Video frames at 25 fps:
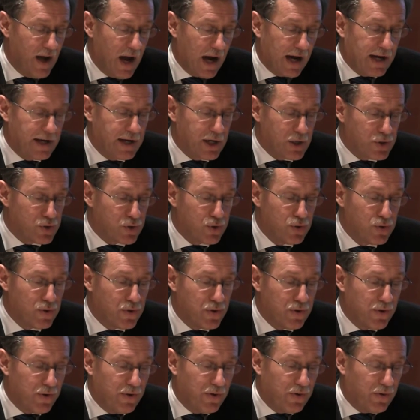I can
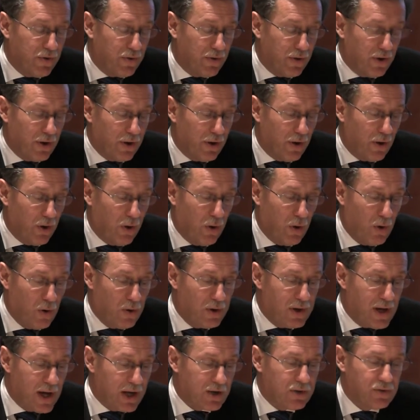assure you
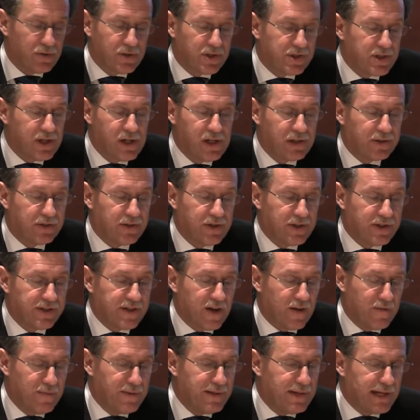all our
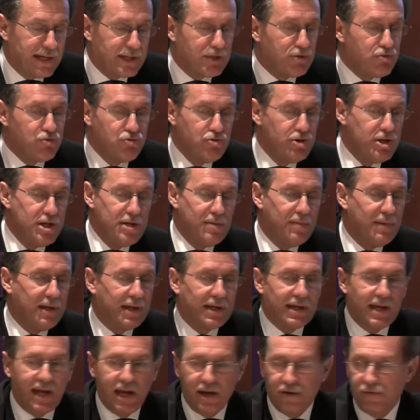consultants have been
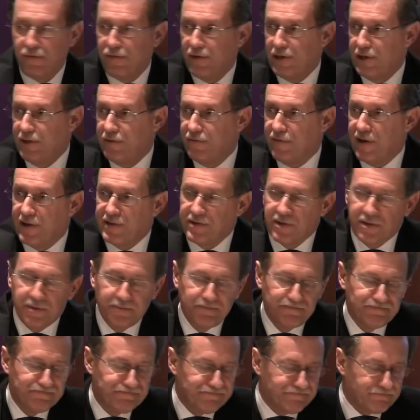extremely carefully vetted.